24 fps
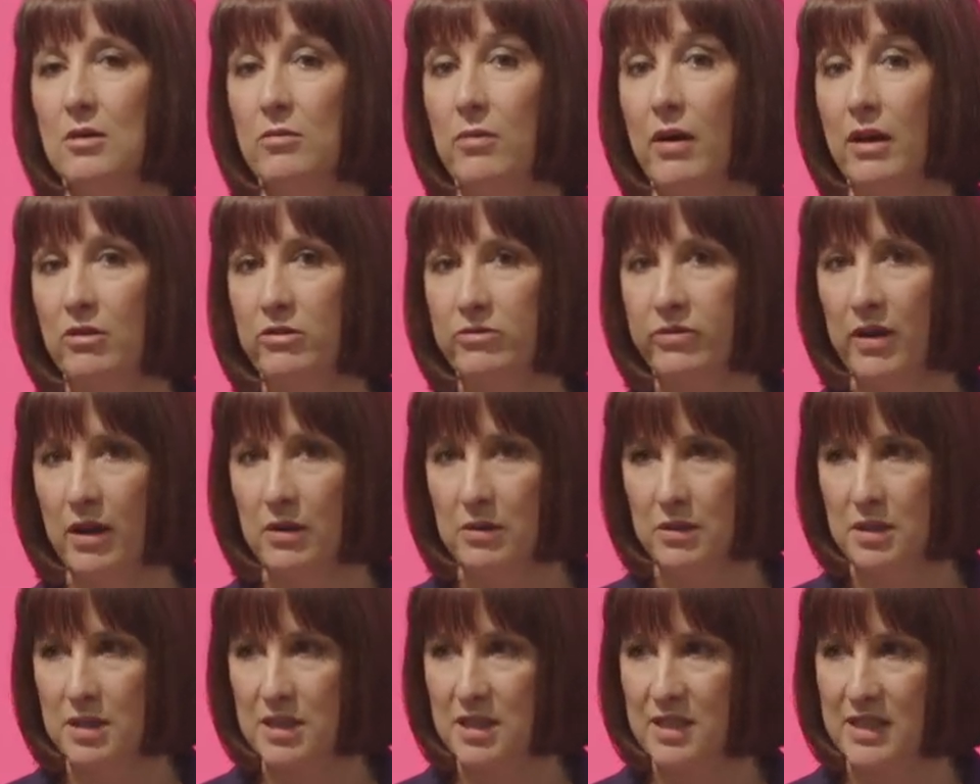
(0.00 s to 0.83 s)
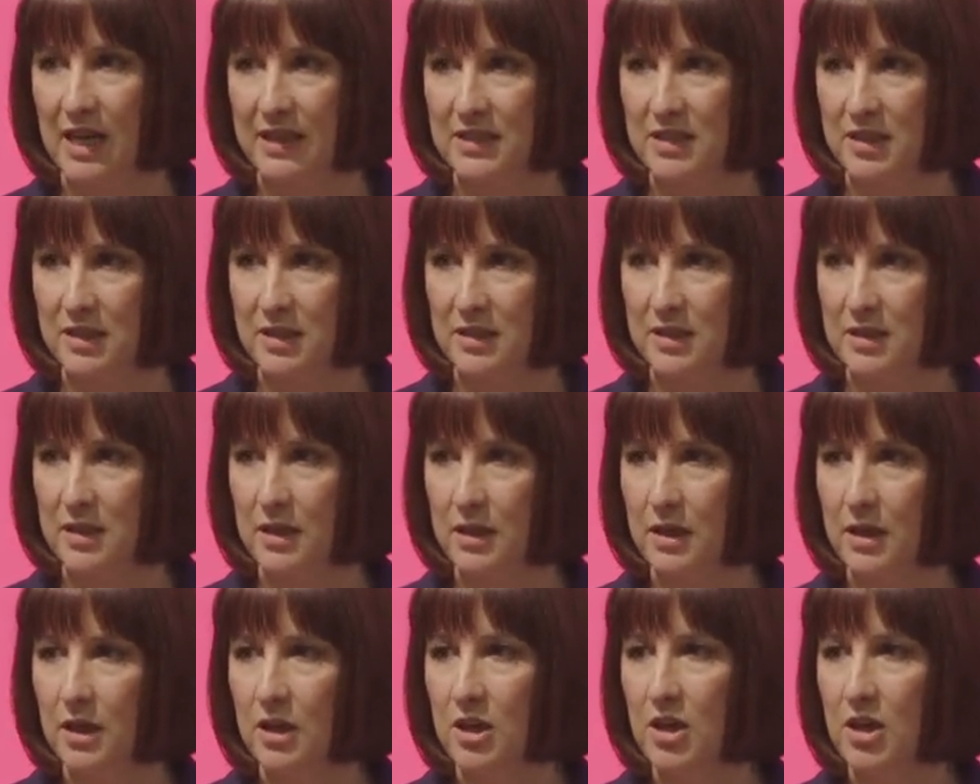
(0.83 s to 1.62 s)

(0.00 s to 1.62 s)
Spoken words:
while growth stutters,